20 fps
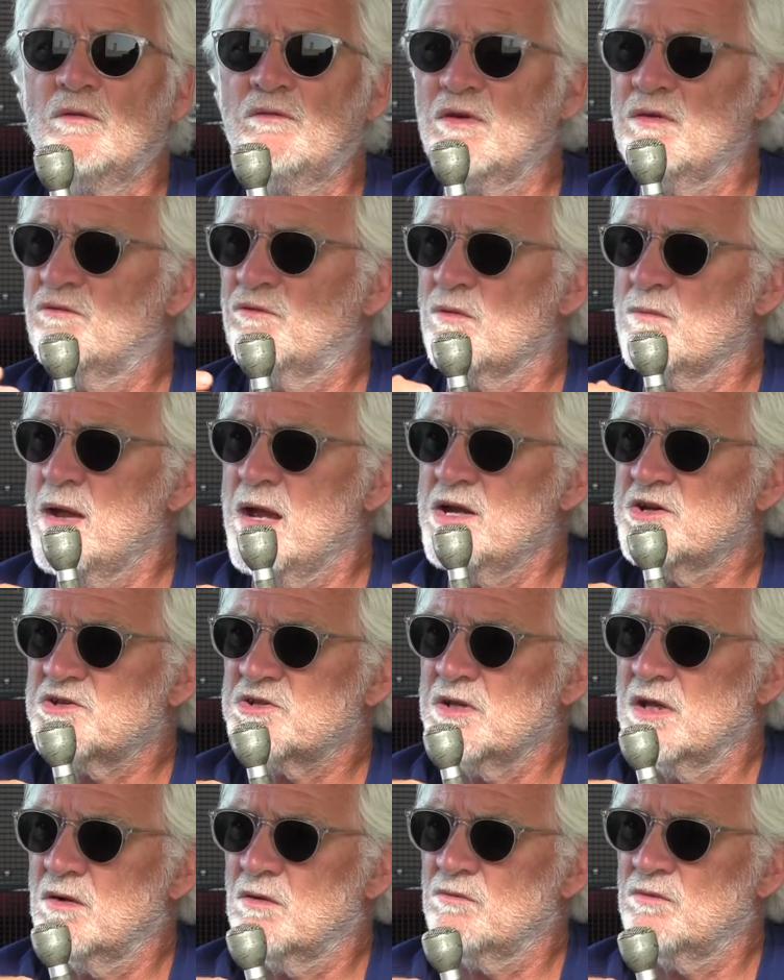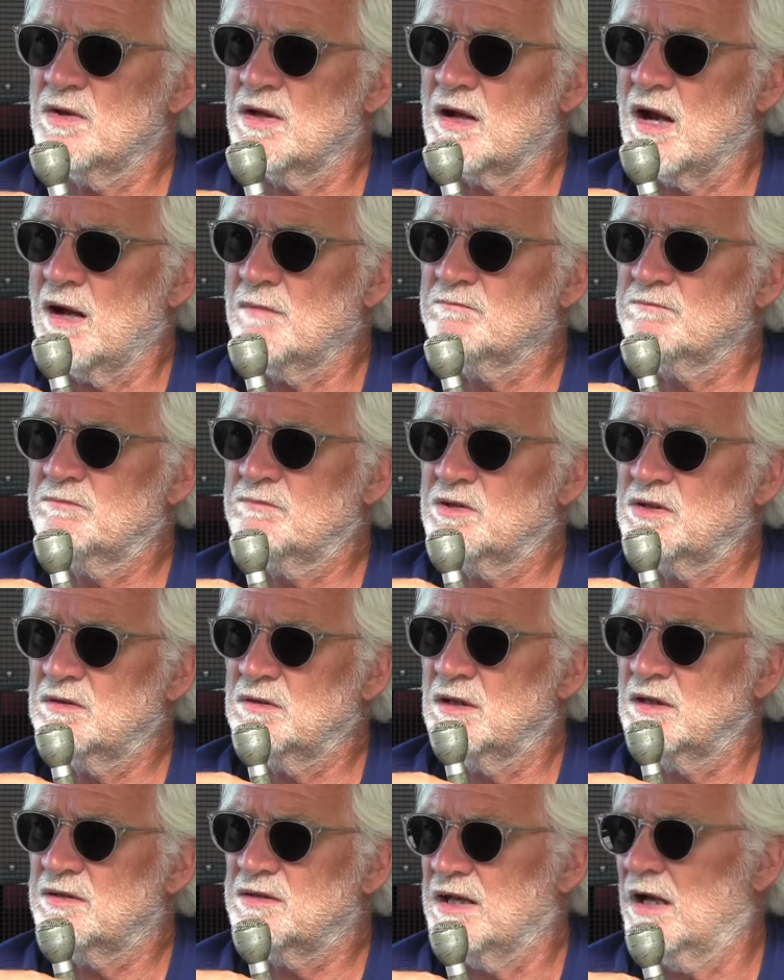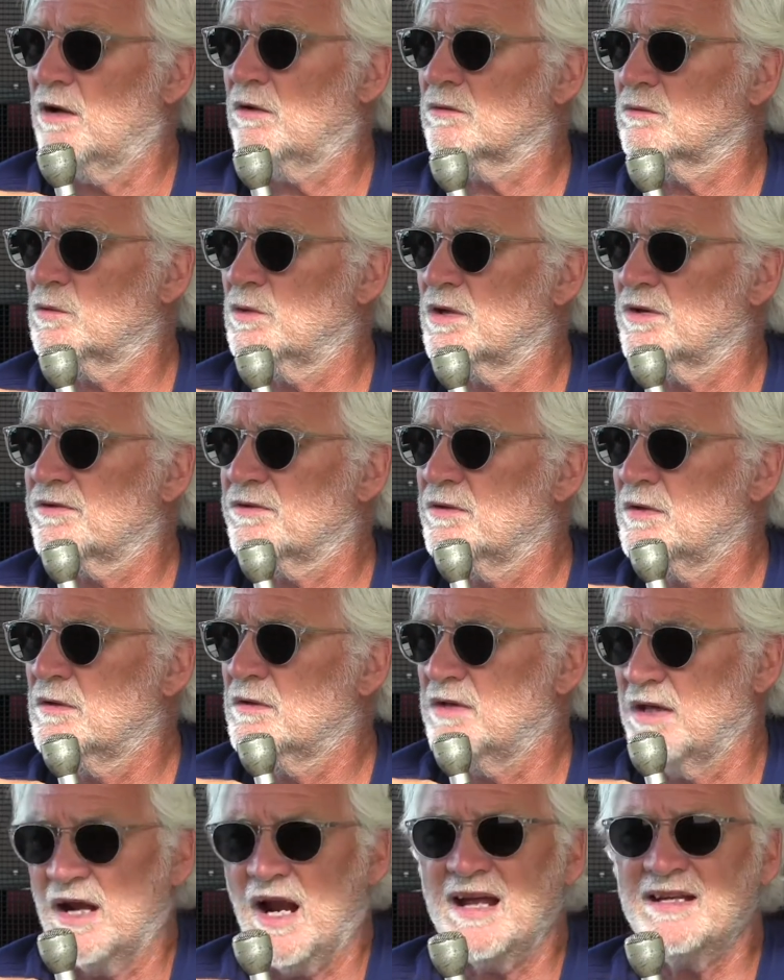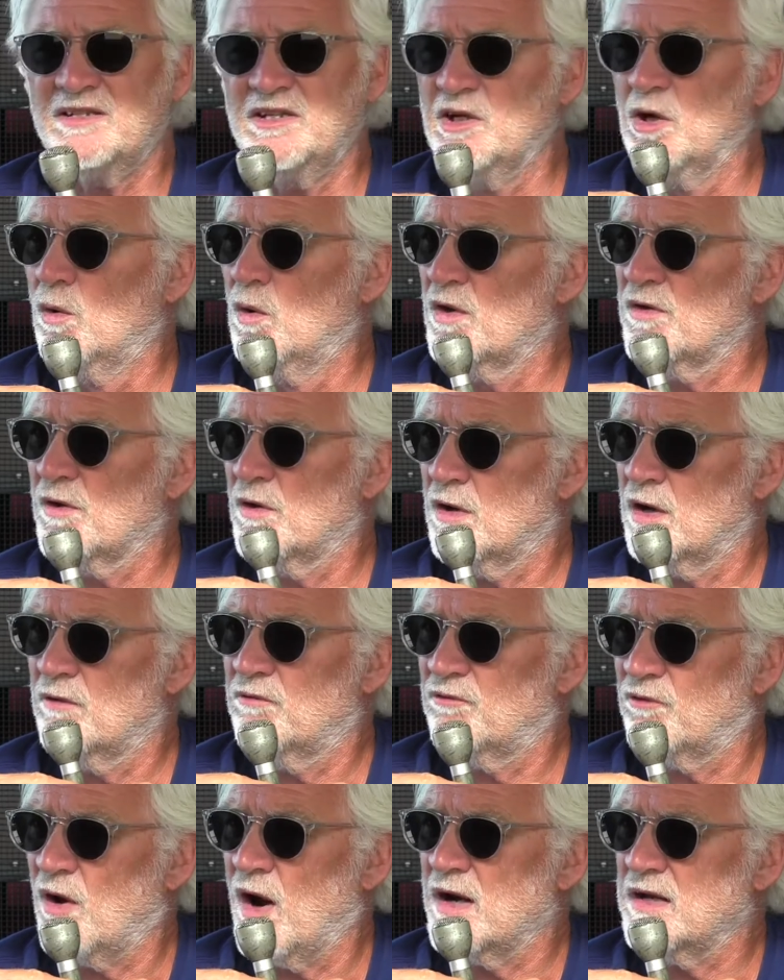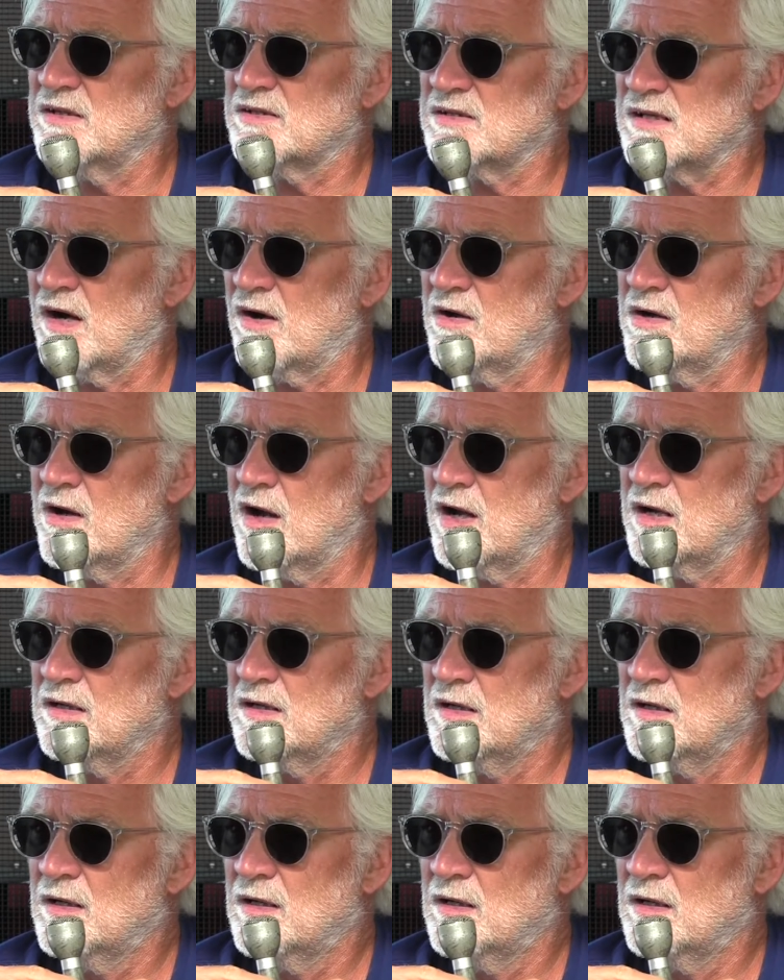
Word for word: of information that, that I'm uh, dealt with that I deal with on a Friday Saturday night.